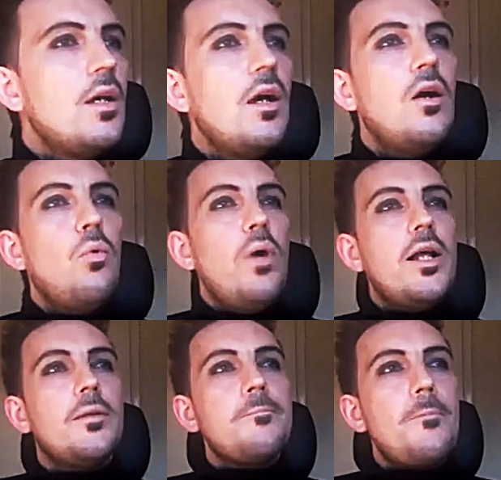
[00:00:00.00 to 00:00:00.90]

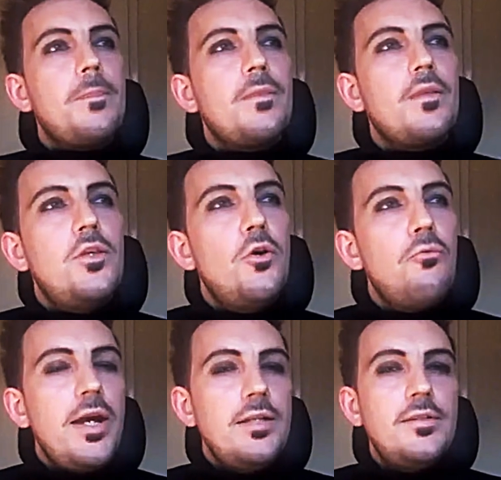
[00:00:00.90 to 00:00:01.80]
Well, you're
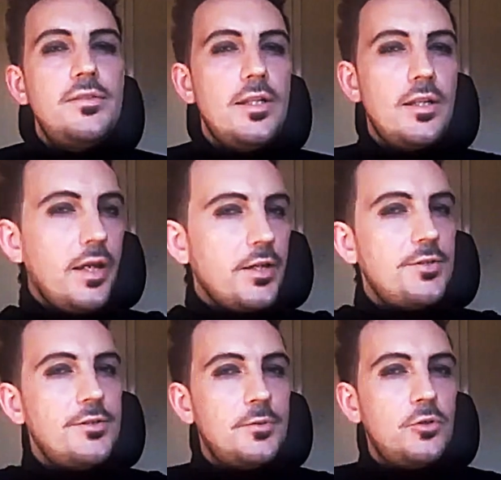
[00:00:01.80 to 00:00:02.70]
right to see
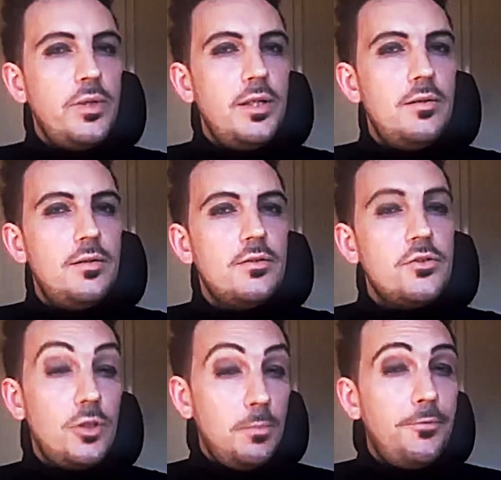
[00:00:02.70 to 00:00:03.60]
connections between
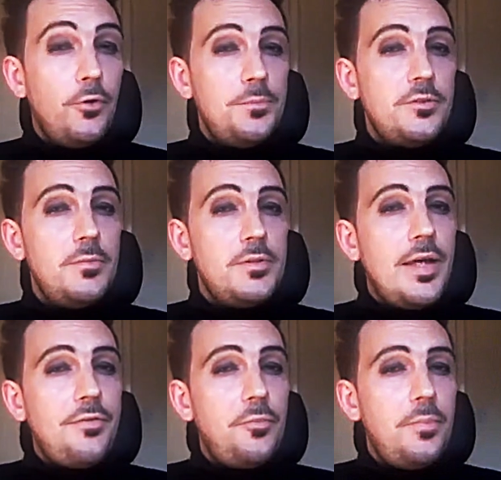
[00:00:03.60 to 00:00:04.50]
some forms of
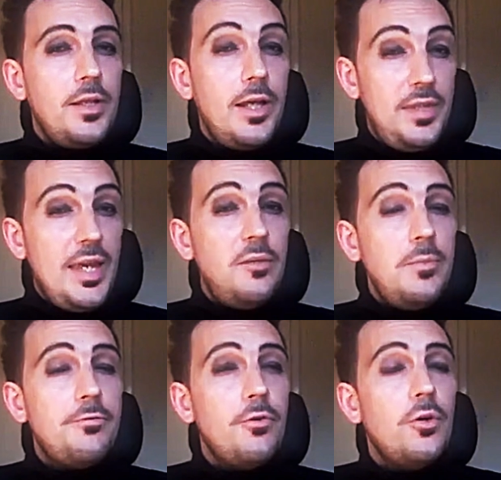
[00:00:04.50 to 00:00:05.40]
misanthropy, like the enemy
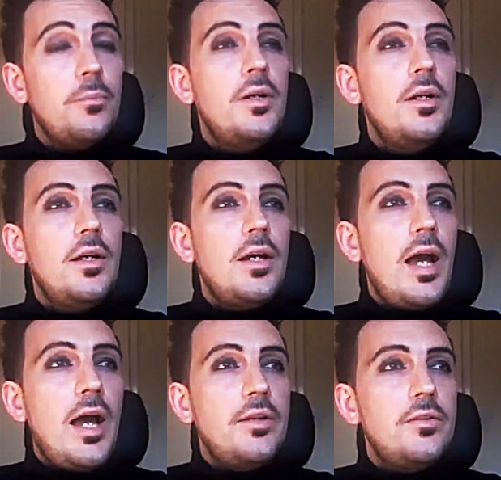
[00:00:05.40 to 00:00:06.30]
form,
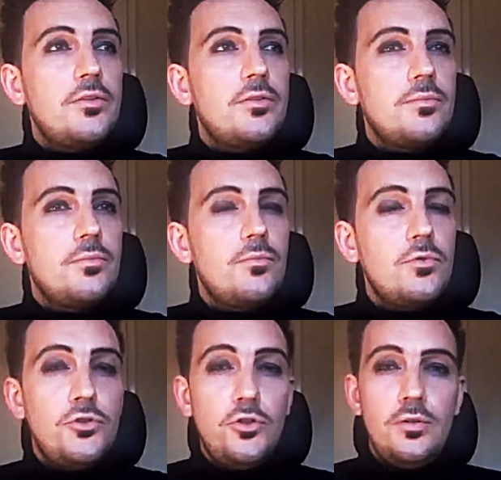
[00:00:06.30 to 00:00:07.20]
and
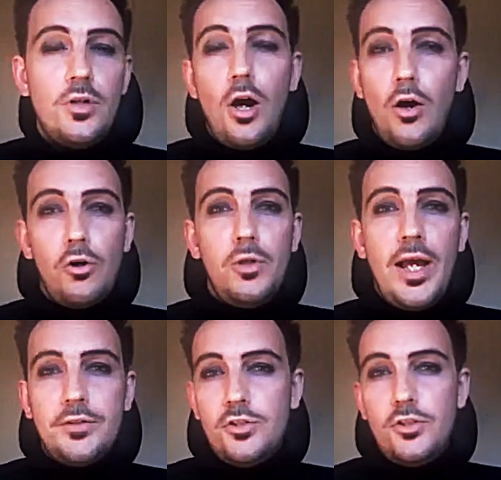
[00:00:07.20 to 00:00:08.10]
certain horrible
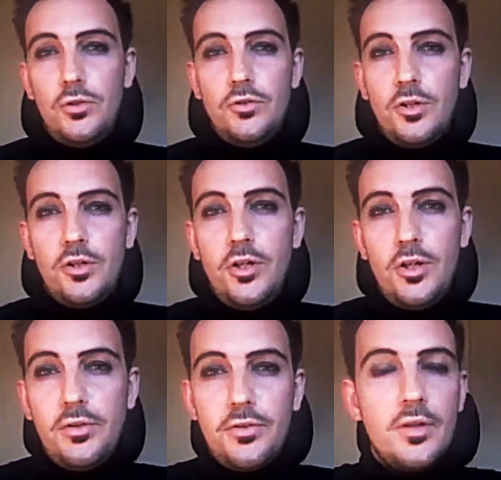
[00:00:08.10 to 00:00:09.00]
attitudes on
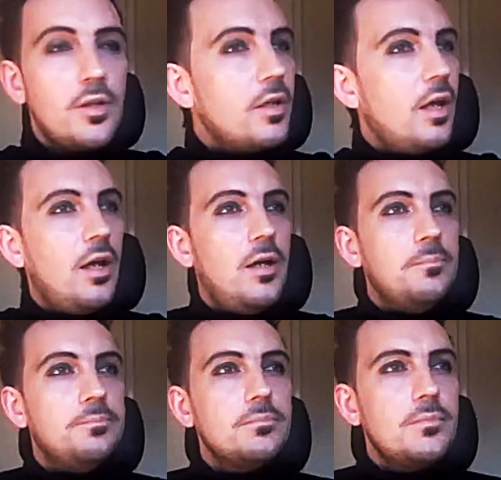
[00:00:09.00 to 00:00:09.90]
earth.
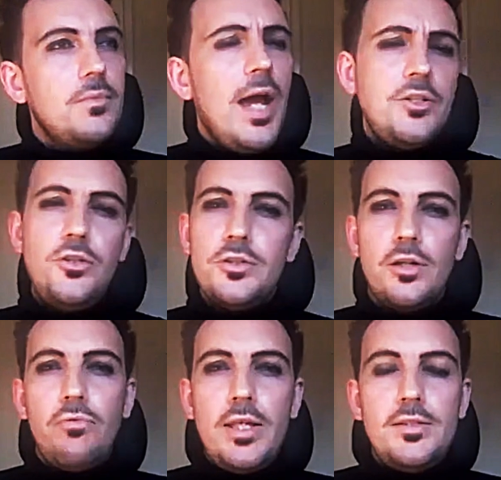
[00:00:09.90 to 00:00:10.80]
Um, Attitudes like
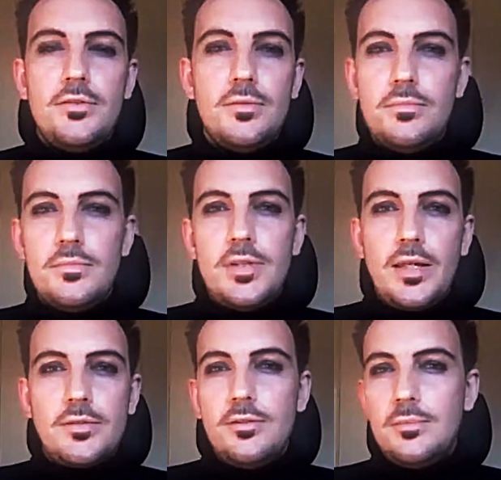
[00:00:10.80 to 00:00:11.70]
racism,
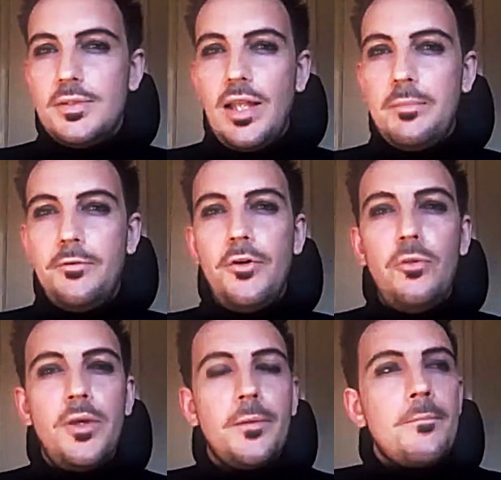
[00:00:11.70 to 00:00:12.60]
sexism, Islamophobia.